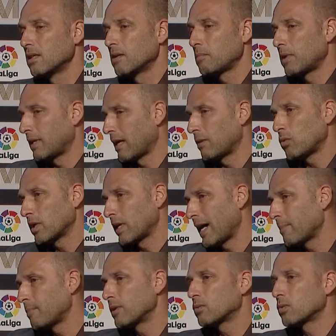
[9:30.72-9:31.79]
But then what
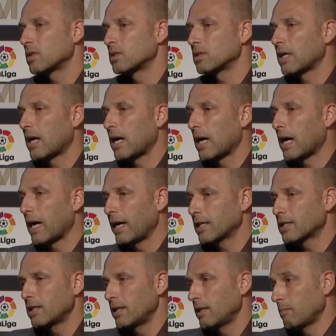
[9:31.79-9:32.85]
happened was uh, I
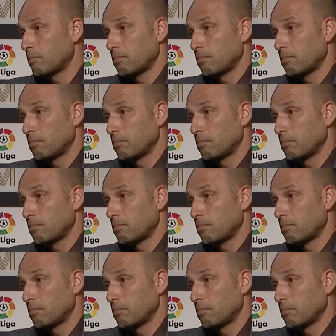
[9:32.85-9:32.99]
actually,